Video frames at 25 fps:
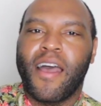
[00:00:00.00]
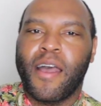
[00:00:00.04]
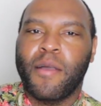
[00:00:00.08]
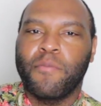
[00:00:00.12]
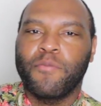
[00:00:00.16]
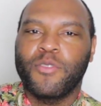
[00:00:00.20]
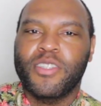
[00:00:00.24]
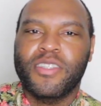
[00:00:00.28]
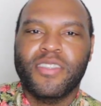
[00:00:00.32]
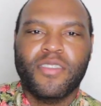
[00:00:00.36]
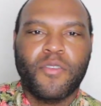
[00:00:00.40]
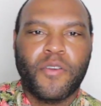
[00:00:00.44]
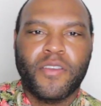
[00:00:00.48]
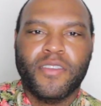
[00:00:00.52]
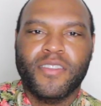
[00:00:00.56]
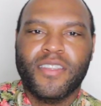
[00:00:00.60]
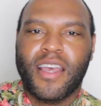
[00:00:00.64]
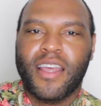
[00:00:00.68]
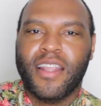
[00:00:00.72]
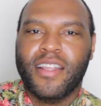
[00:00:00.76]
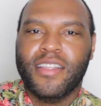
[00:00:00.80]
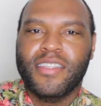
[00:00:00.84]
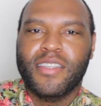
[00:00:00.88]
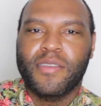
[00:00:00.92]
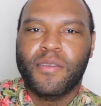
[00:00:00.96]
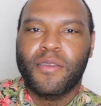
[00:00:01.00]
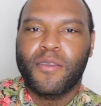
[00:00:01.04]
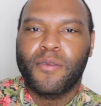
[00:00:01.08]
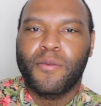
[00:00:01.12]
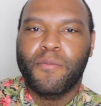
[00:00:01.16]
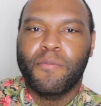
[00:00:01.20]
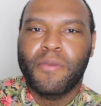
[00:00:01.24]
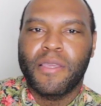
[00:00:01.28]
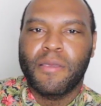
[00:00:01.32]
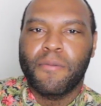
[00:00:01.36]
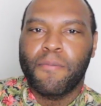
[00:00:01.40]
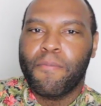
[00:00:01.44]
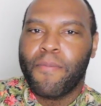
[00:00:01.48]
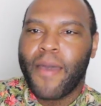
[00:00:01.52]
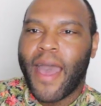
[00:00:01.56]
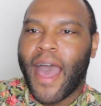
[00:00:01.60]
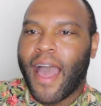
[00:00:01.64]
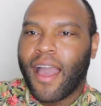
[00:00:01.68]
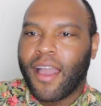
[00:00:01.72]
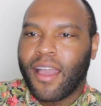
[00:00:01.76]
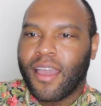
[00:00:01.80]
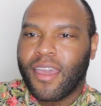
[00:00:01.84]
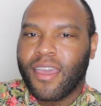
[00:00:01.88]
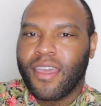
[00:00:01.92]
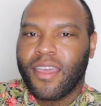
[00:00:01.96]
I'm just so excited to be
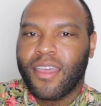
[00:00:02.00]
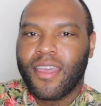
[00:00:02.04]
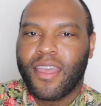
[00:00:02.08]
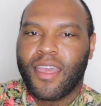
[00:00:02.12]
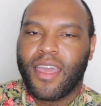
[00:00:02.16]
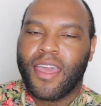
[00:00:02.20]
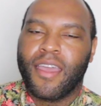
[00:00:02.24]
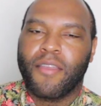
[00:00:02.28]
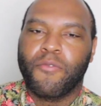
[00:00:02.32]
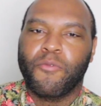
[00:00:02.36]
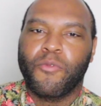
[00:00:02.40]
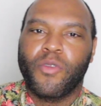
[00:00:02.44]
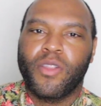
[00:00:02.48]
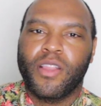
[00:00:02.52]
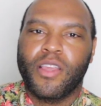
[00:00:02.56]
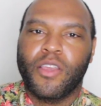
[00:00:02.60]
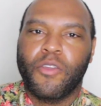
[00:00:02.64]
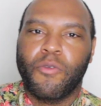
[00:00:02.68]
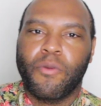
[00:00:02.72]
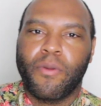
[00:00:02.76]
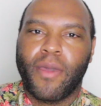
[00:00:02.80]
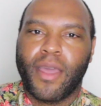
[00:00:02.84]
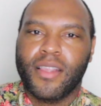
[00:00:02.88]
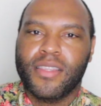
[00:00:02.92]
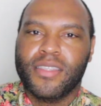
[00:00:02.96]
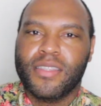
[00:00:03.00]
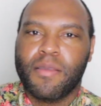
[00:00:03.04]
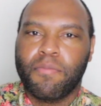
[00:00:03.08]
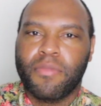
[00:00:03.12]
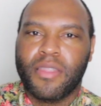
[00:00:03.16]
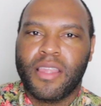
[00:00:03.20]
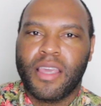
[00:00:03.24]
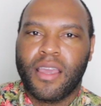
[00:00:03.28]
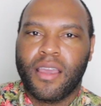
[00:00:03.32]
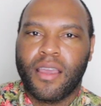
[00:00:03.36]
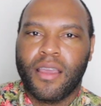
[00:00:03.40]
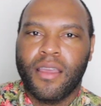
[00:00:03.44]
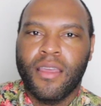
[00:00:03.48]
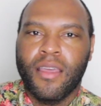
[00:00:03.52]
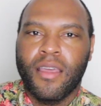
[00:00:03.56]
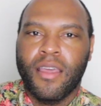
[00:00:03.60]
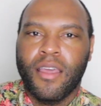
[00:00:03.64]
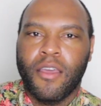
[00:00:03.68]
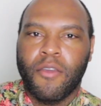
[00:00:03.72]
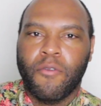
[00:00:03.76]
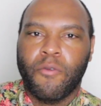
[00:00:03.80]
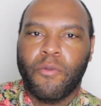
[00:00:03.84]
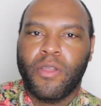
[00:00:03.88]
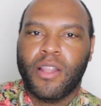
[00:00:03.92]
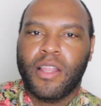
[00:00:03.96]
back and really create something,
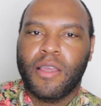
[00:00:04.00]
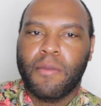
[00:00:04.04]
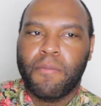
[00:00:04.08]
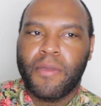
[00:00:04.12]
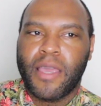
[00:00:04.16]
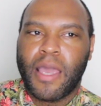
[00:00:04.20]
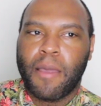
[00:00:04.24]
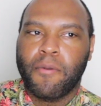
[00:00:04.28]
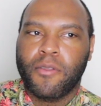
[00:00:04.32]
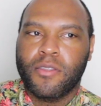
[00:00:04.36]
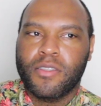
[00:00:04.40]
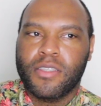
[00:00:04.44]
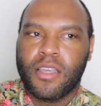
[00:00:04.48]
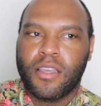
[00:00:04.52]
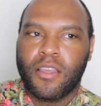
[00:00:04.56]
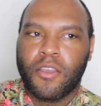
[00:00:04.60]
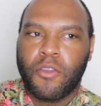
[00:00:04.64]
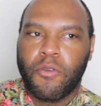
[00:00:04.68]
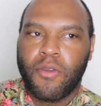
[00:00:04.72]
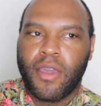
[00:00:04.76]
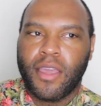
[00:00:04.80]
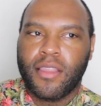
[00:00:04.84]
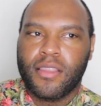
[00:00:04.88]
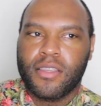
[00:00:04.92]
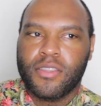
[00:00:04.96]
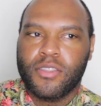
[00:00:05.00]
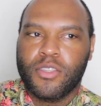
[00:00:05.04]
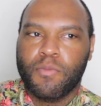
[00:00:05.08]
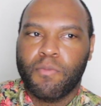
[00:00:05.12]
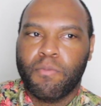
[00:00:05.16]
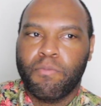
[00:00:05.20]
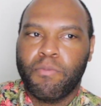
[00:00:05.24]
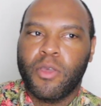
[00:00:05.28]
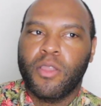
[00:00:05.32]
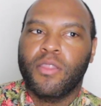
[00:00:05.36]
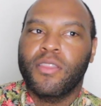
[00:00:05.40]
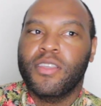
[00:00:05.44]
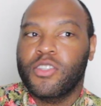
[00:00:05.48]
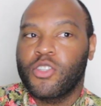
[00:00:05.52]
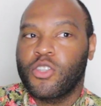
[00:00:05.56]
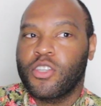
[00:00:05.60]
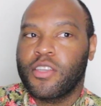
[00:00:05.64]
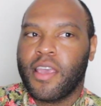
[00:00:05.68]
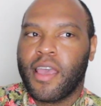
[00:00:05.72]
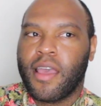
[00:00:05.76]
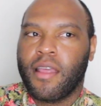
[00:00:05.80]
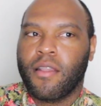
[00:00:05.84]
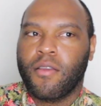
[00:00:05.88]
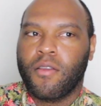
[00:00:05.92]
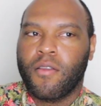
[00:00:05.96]
really be able to create this, build this
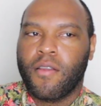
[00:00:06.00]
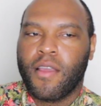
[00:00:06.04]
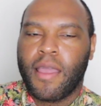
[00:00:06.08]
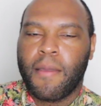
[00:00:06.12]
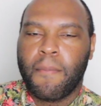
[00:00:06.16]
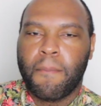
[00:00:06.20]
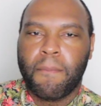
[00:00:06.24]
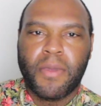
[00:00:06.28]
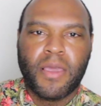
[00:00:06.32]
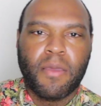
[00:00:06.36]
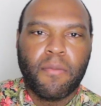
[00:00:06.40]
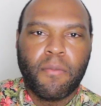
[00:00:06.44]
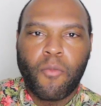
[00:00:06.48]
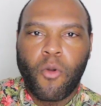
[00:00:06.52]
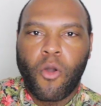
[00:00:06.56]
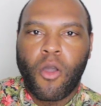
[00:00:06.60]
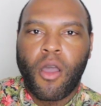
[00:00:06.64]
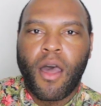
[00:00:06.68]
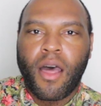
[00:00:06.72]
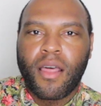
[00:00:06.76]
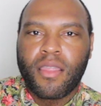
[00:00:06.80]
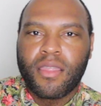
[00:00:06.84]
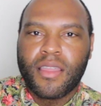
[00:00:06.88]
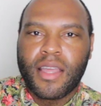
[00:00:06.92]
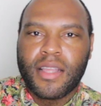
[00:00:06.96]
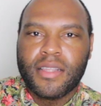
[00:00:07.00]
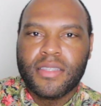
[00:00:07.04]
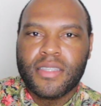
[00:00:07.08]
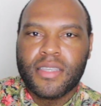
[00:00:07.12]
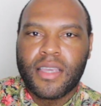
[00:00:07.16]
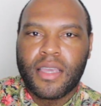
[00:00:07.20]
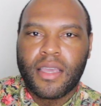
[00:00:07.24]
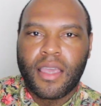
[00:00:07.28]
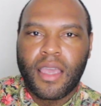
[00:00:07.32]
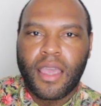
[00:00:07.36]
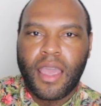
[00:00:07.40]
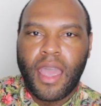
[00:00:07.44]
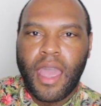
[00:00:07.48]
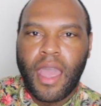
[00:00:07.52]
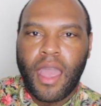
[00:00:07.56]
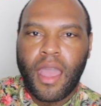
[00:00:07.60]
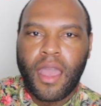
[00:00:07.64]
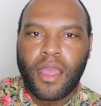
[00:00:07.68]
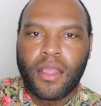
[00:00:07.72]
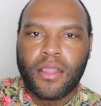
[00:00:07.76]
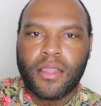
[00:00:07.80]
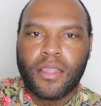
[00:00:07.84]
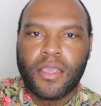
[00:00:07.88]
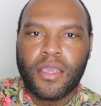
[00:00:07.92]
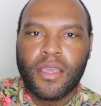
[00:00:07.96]
channel and be more authentic
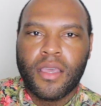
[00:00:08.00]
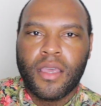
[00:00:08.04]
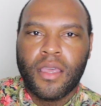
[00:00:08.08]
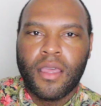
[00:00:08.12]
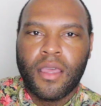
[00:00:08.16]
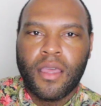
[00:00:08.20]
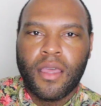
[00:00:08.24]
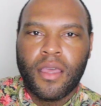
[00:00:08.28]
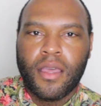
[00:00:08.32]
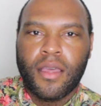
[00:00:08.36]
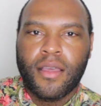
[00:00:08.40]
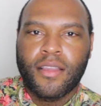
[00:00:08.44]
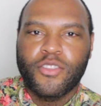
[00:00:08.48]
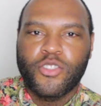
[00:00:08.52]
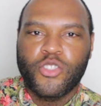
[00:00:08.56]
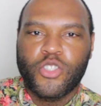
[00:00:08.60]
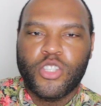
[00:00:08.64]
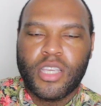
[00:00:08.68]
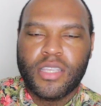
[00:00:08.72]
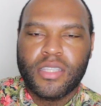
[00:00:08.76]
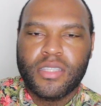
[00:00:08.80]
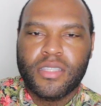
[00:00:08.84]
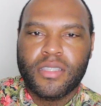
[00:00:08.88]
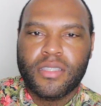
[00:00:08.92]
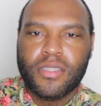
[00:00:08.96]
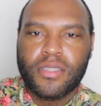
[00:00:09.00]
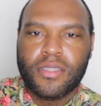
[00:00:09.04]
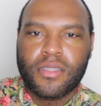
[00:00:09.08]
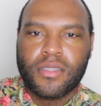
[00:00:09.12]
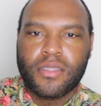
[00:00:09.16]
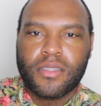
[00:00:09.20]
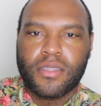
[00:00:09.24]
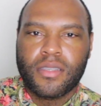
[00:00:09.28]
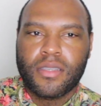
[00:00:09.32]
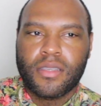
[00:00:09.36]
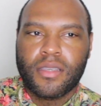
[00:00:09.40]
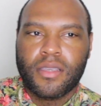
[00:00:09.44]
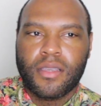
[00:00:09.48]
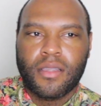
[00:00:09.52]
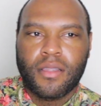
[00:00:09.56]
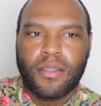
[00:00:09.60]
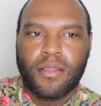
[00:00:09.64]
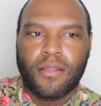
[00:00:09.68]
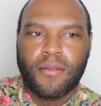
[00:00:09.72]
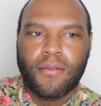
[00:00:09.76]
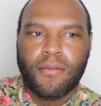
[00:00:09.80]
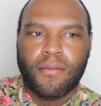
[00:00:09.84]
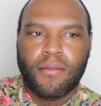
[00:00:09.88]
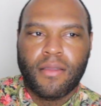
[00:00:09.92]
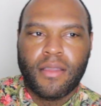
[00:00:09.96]
and just
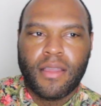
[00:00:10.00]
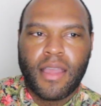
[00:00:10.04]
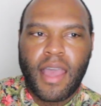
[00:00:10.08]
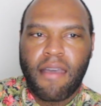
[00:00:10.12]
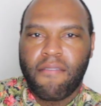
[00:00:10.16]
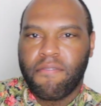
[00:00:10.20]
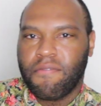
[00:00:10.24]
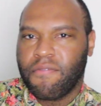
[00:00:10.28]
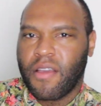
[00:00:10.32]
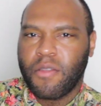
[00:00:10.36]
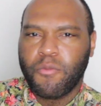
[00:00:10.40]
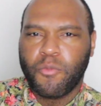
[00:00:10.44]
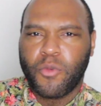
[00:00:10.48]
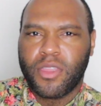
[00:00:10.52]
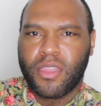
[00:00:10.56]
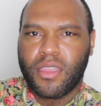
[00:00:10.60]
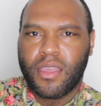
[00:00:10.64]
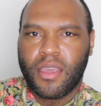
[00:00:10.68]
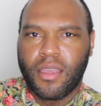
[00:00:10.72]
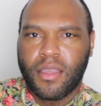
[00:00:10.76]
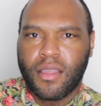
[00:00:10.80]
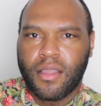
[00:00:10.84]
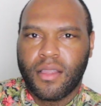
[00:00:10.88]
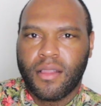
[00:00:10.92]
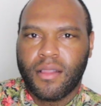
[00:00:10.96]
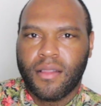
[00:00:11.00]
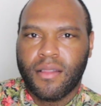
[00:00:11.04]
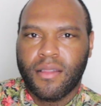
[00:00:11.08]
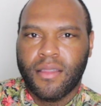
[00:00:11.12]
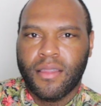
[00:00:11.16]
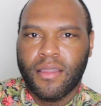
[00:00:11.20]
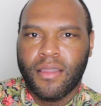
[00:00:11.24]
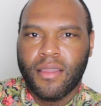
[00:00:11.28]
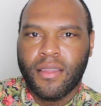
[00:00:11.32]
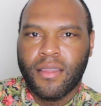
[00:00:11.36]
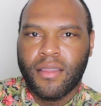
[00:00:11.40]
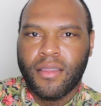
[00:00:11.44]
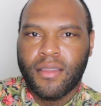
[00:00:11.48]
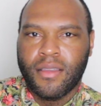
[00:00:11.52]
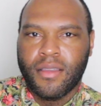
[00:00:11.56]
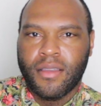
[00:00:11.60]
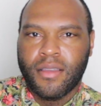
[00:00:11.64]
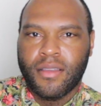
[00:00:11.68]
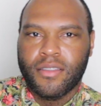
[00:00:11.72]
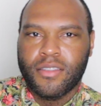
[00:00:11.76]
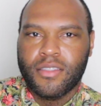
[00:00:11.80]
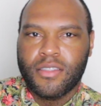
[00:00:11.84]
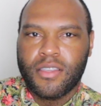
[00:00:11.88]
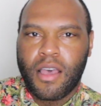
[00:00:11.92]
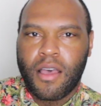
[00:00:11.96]
have fun with
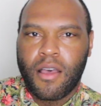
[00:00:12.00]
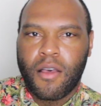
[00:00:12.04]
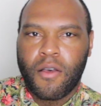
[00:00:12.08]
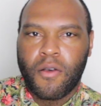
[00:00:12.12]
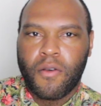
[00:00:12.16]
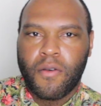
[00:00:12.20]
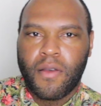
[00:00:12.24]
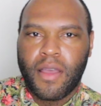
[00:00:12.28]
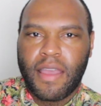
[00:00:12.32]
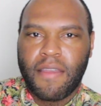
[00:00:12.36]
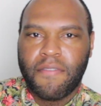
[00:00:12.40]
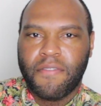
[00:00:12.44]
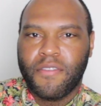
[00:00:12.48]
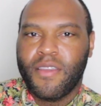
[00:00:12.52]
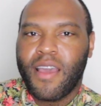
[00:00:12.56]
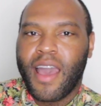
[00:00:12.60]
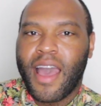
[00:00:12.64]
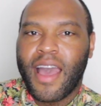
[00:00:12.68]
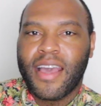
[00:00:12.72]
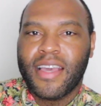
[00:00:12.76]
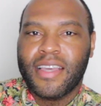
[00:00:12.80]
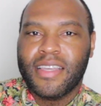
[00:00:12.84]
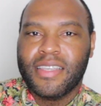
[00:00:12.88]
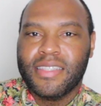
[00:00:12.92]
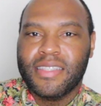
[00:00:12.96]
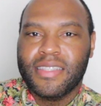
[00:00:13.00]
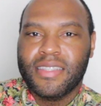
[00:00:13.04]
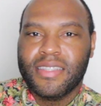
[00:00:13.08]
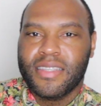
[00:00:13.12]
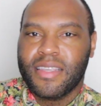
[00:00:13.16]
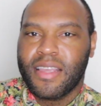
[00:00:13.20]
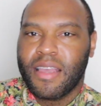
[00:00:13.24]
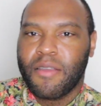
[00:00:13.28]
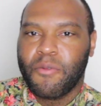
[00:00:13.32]
it. So if you guys